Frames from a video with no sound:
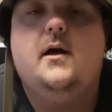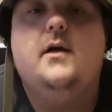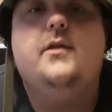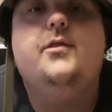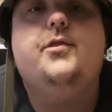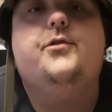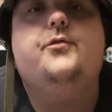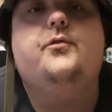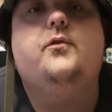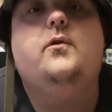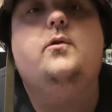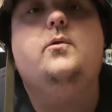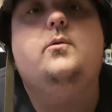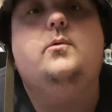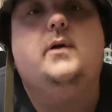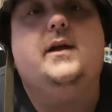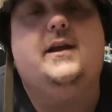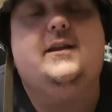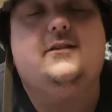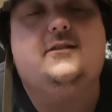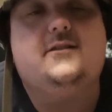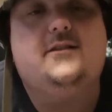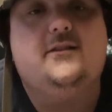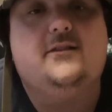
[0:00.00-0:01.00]
through
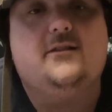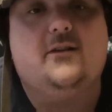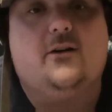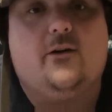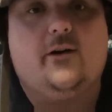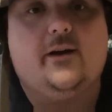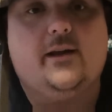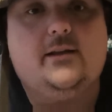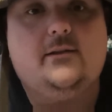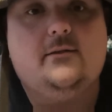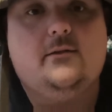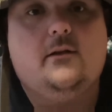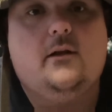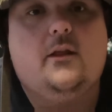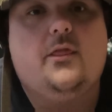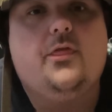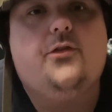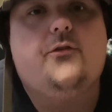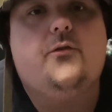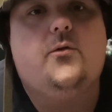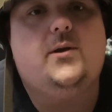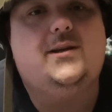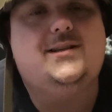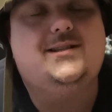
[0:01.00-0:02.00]
its design and
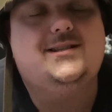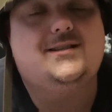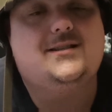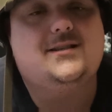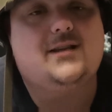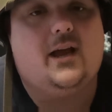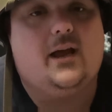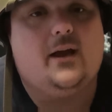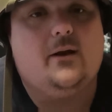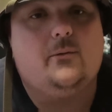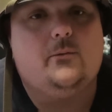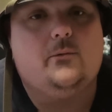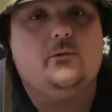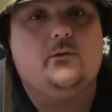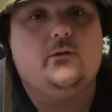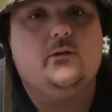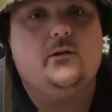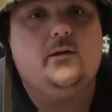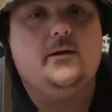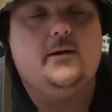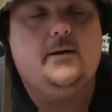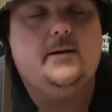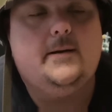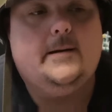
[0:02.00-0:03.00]
through its sound.
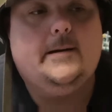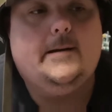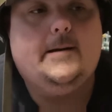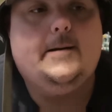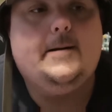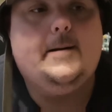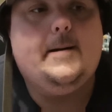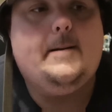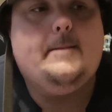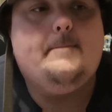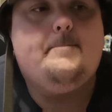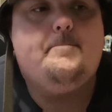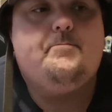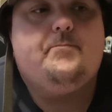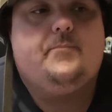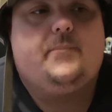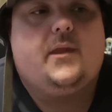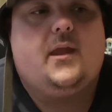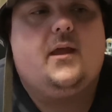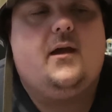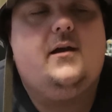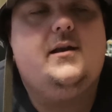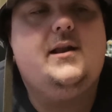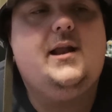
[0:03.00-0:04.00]

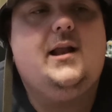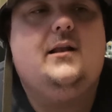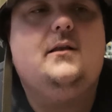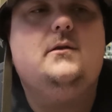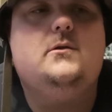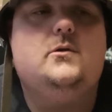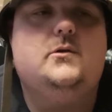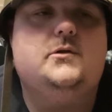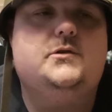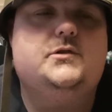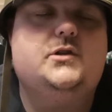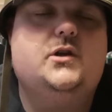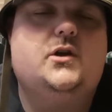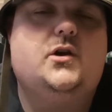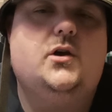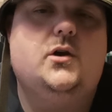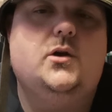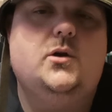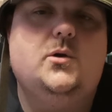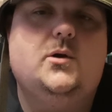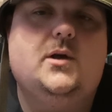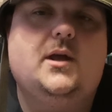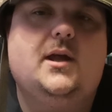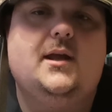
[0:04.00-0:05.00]
And it looks
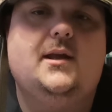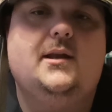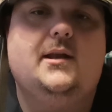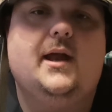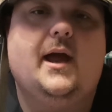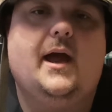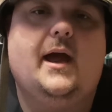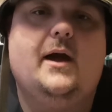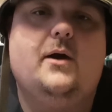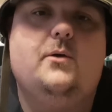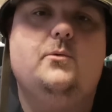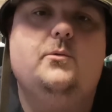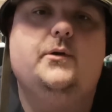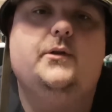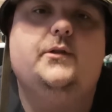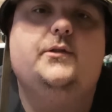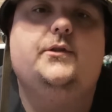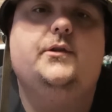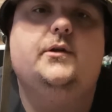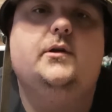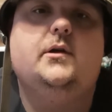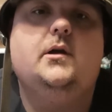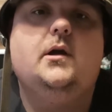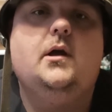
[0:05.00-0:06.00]
kooky now
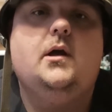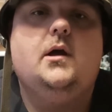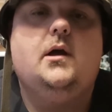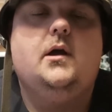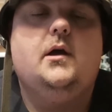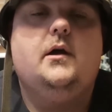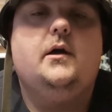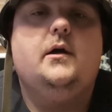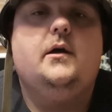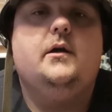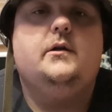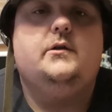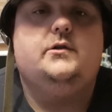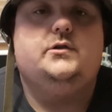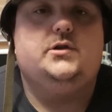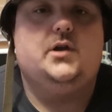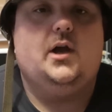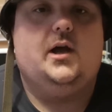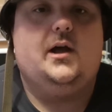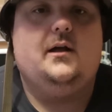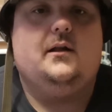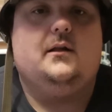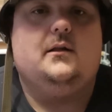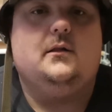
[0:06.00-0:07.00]
with the
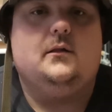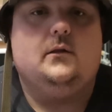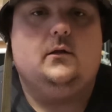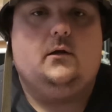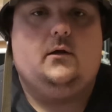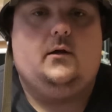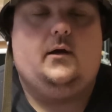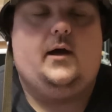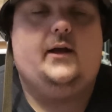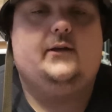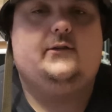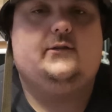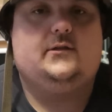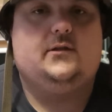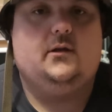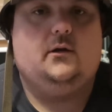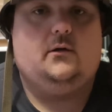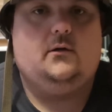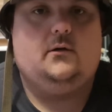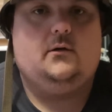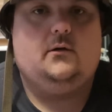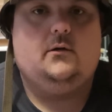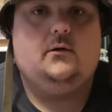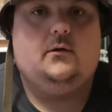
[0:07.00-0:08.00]
Jill, as
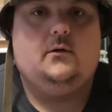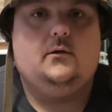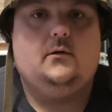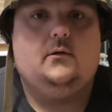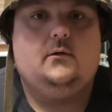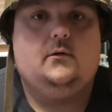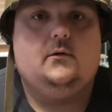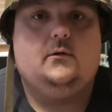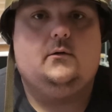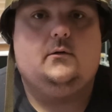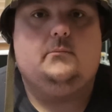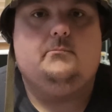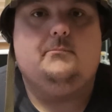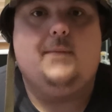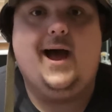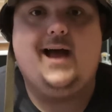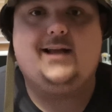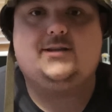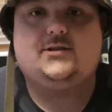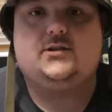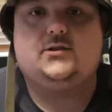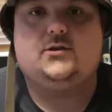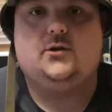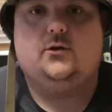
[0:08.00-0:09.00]
the
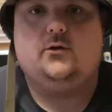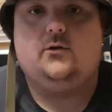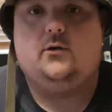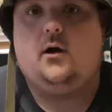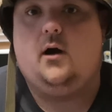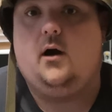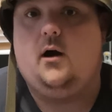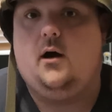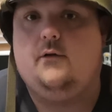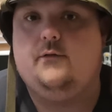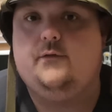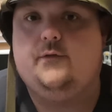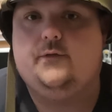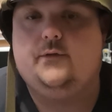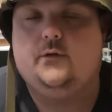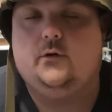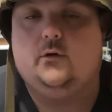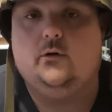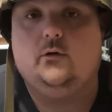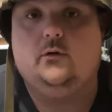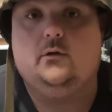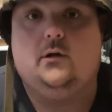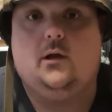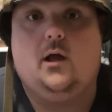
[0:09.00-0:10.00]
master of
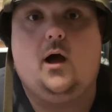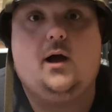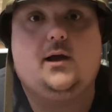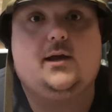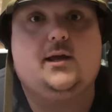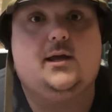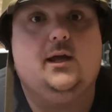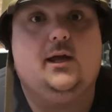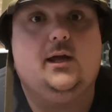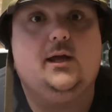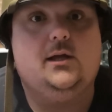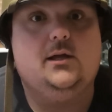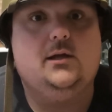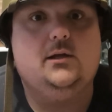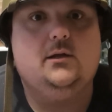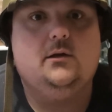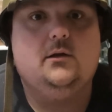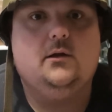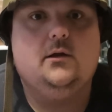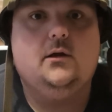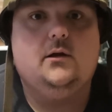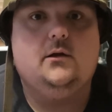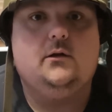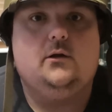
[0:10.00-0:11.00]
unlocking,
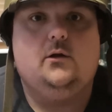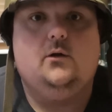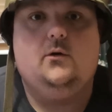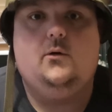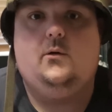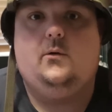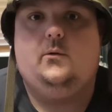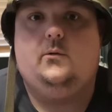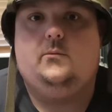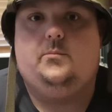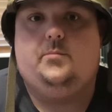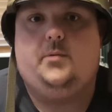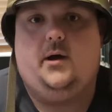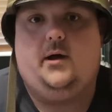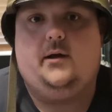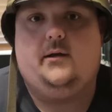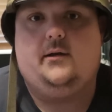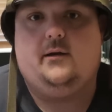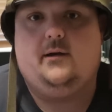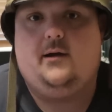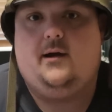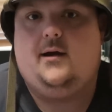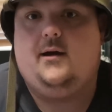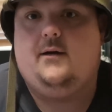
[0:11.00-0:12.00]
you'd
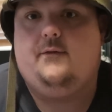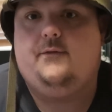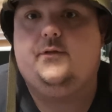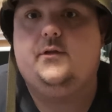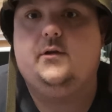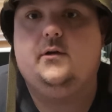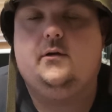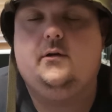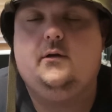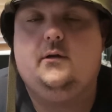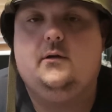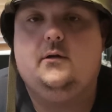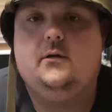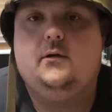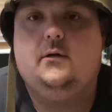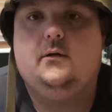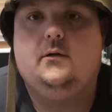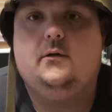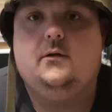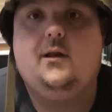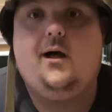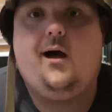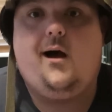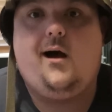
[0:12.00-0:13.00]
better have the
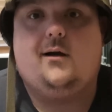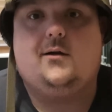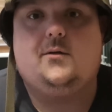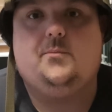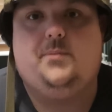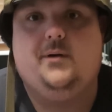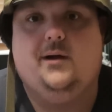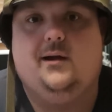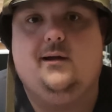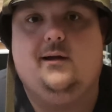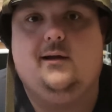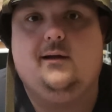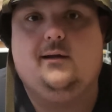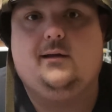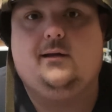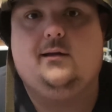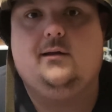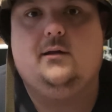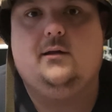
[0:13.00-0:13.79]
lockpick.